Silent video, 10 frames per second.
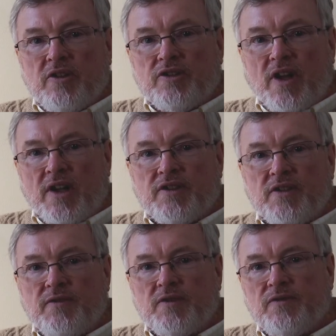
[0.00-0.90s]

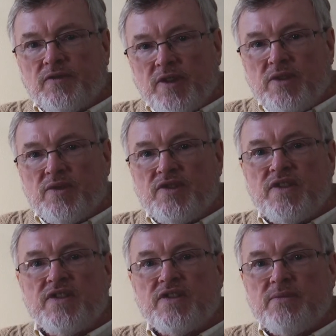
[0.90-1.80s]
data for
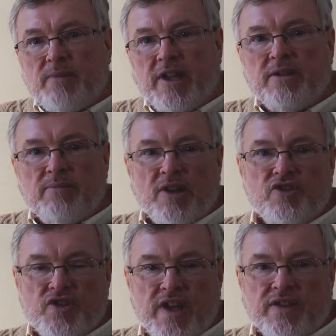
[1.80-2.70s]
frequencies to make
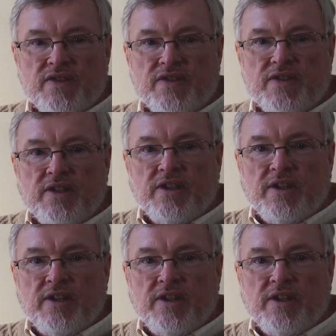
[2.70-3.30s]
much sense.